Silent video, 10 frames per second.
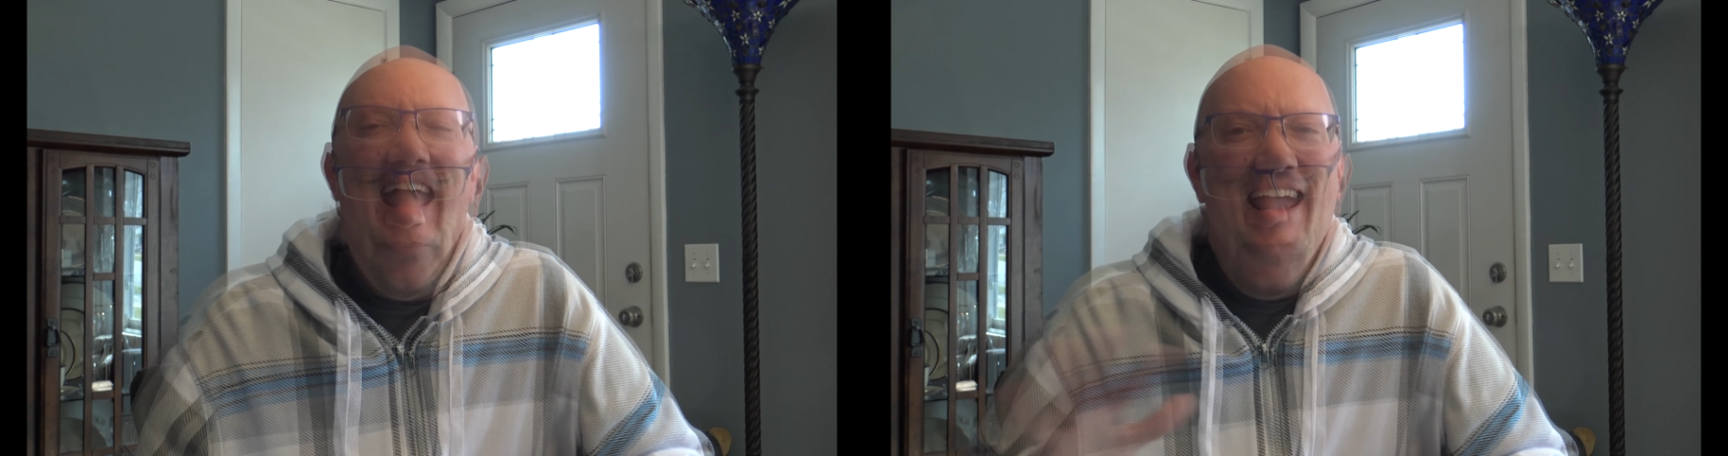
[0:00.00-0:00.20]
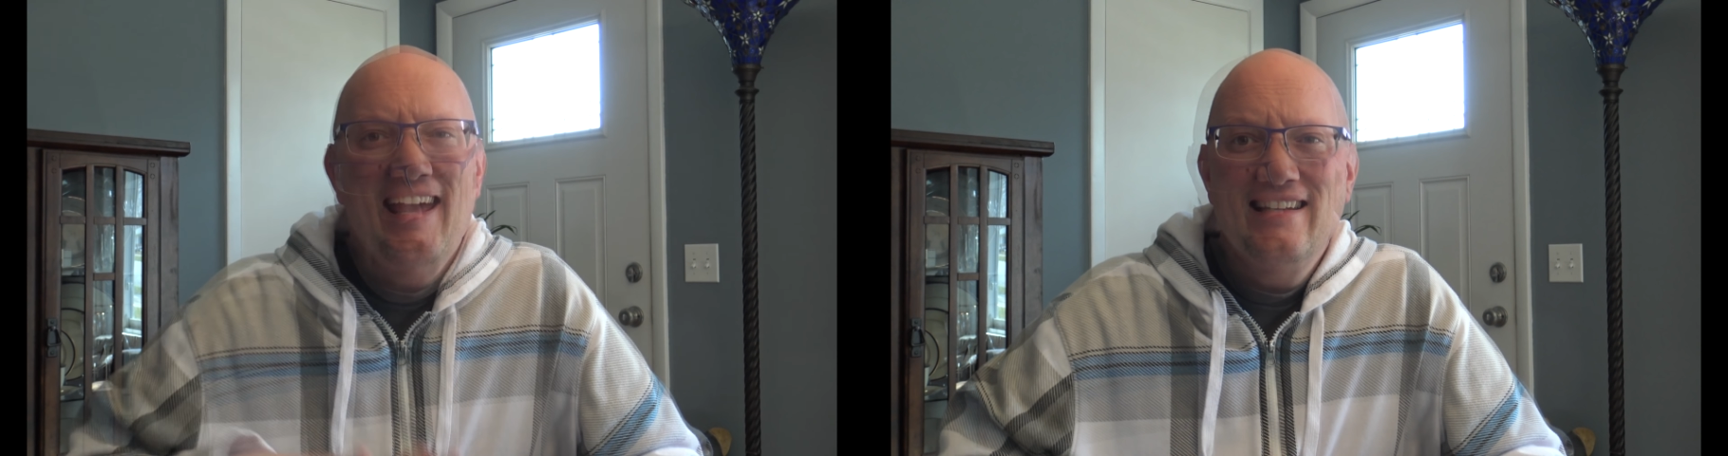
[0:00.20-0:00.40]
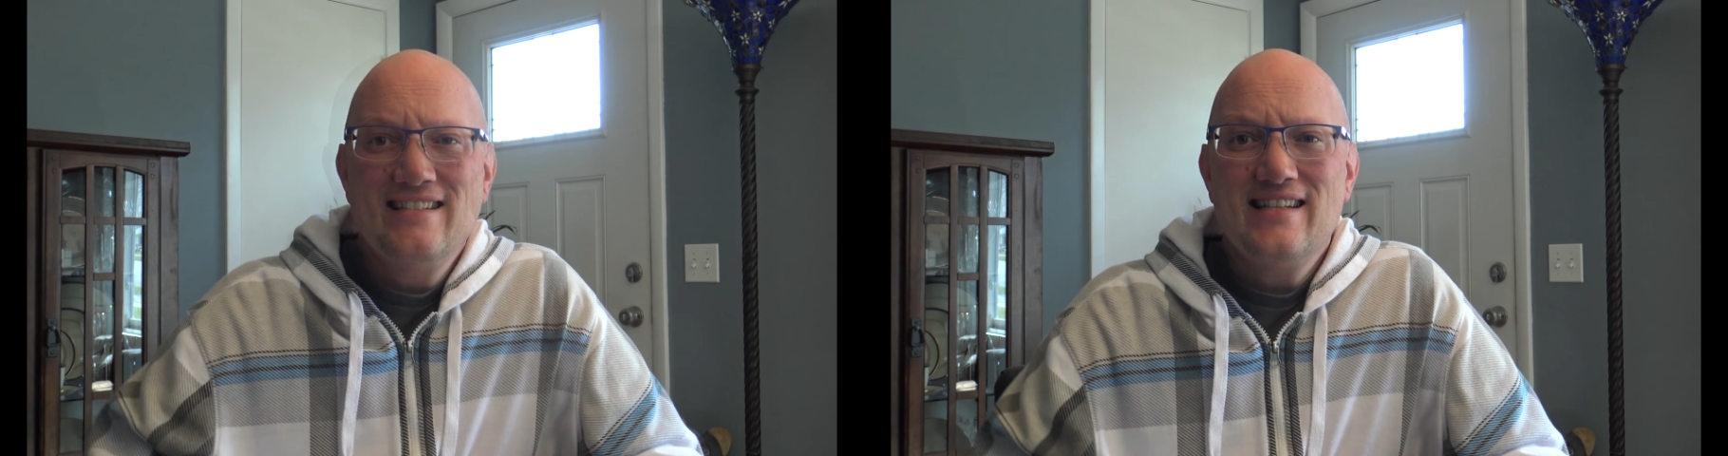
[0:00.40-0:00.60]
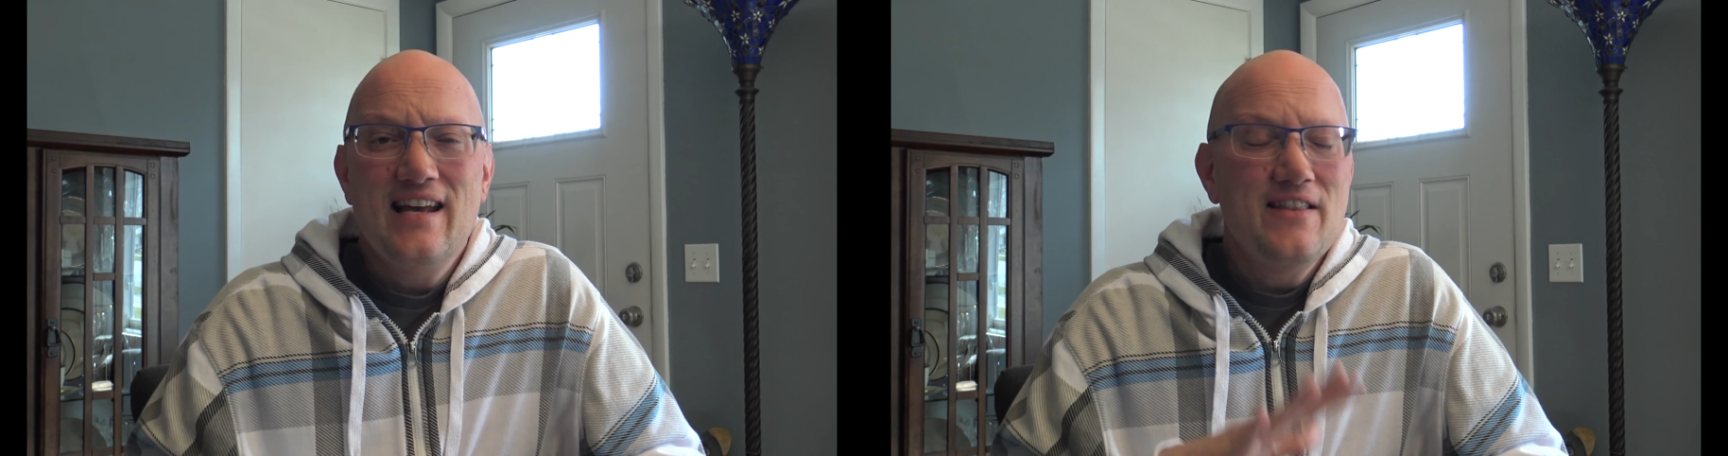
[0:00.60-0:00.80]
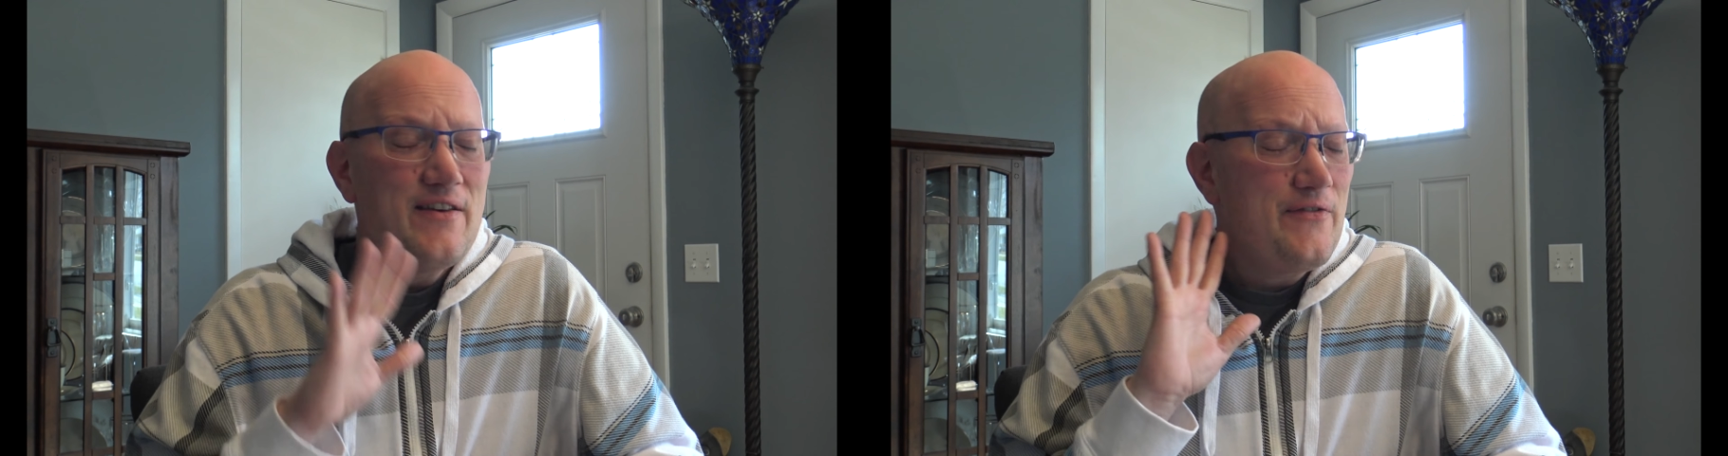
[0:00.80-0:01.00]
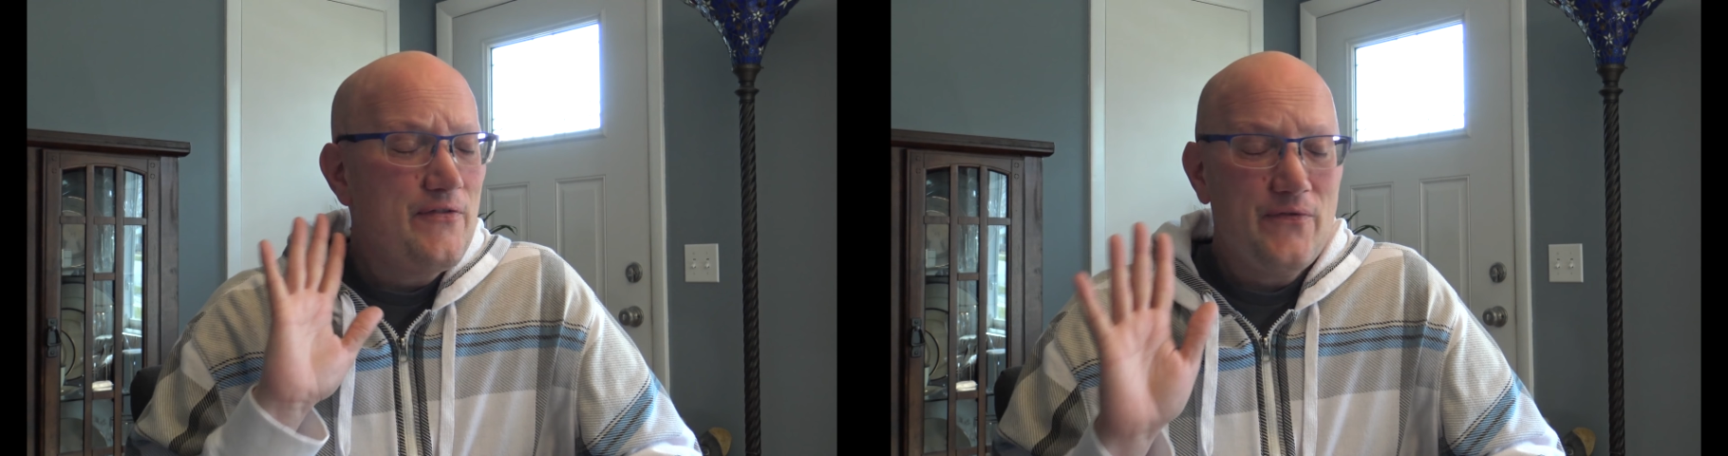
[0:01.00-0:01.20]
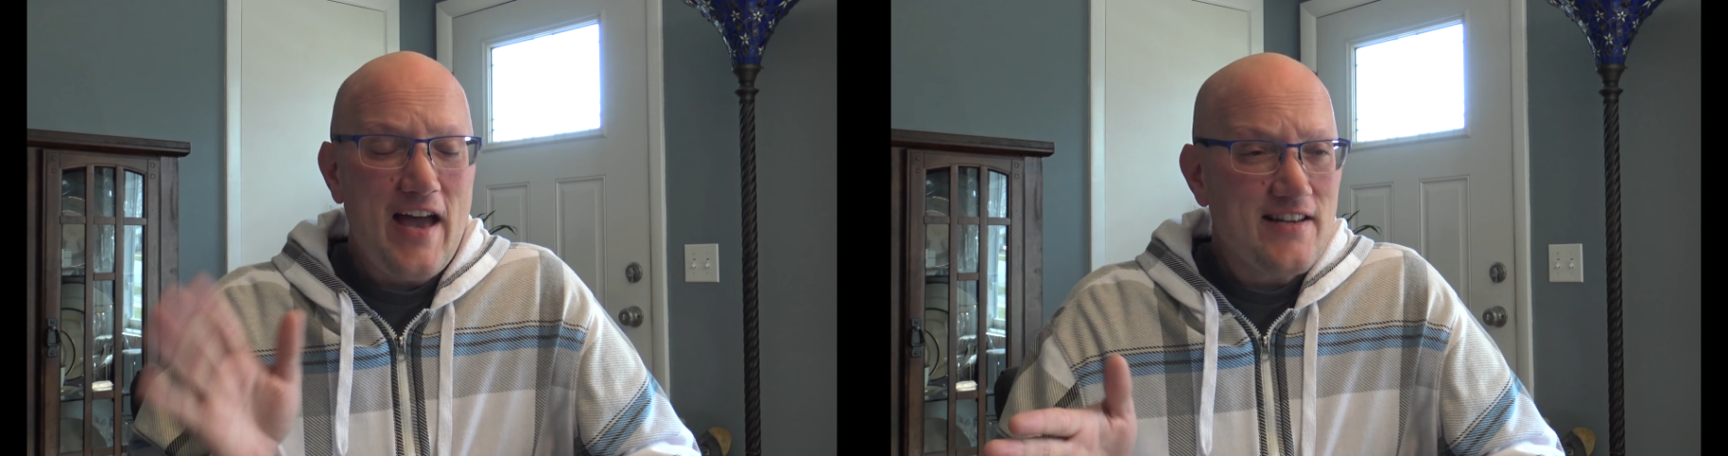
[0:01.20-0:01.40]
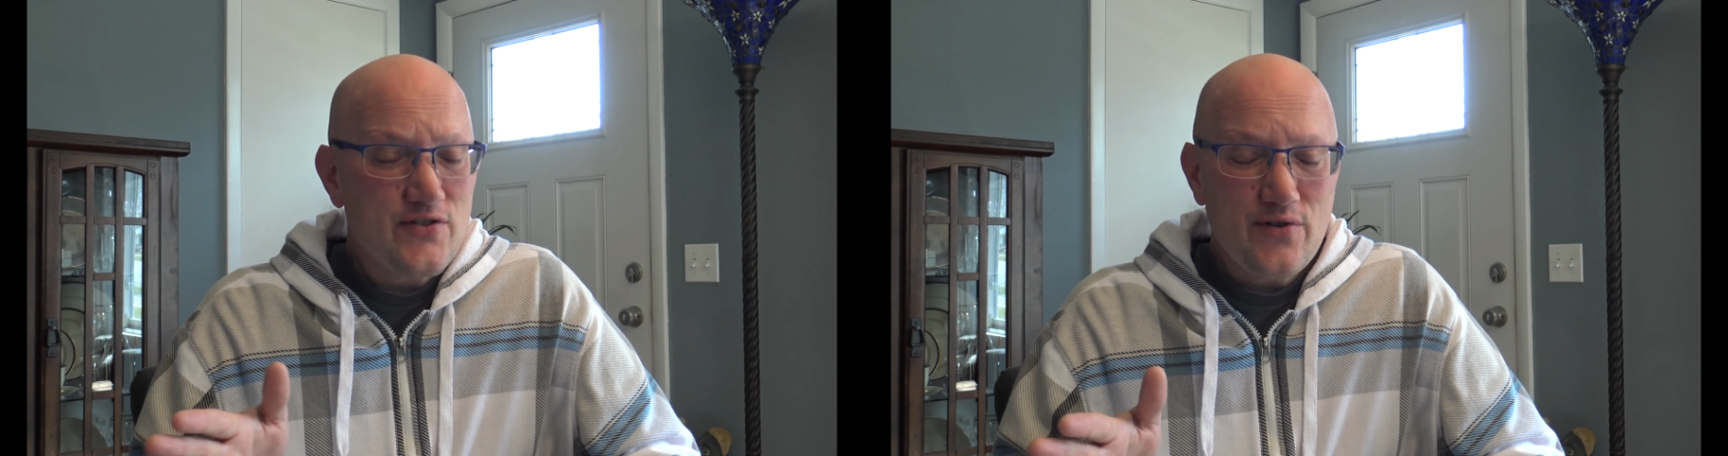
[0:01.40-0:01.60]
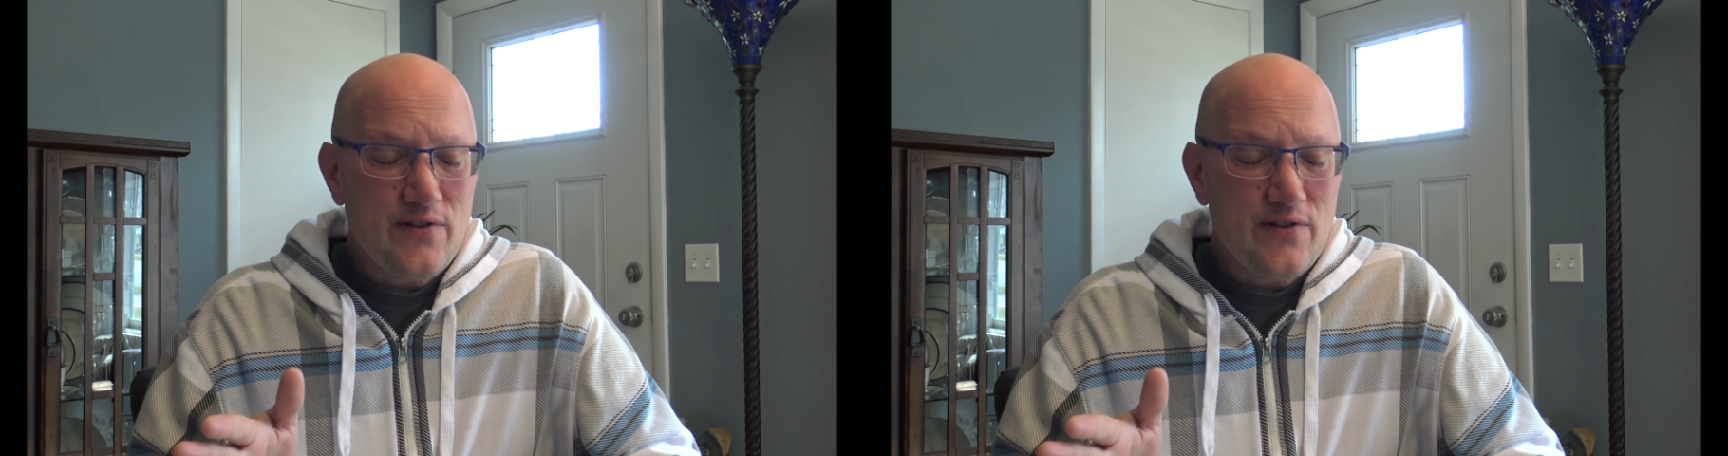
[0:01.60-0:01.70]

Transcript: And the Faster to